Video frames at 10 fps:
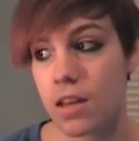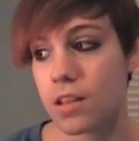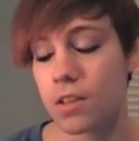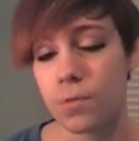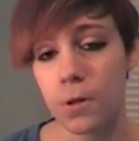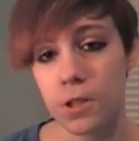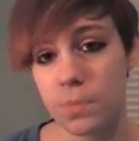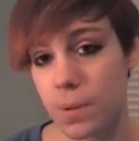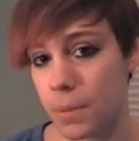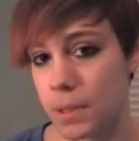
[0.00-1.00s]
The first,
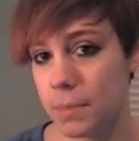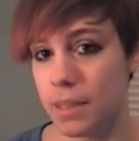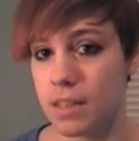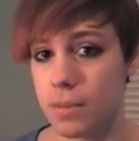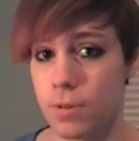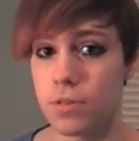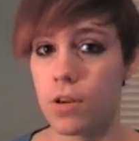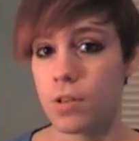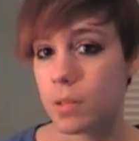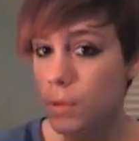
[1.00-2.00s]
probably being the most
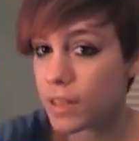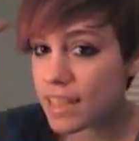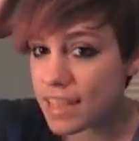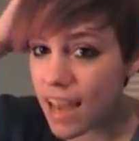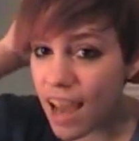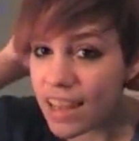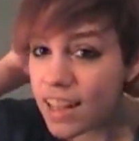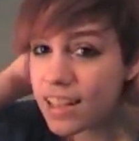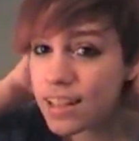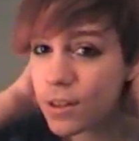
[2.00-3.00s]
noticeable, is that I
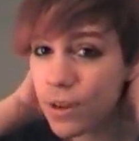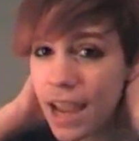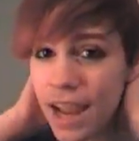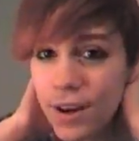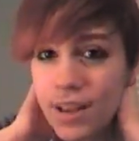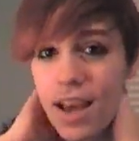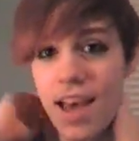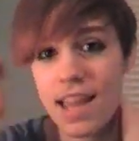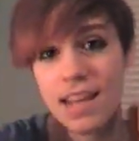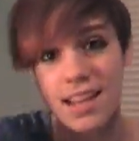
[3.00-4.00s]
got a new
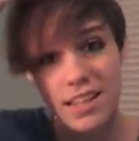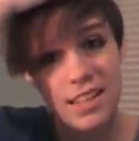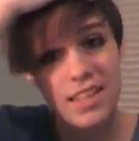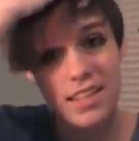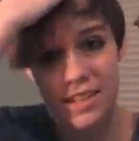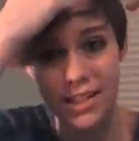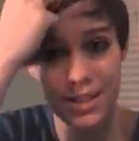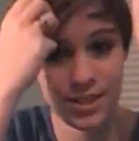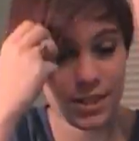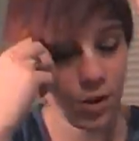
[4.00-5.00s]
haircut. It's
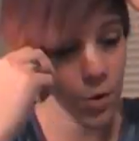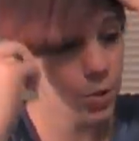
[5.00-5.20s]
so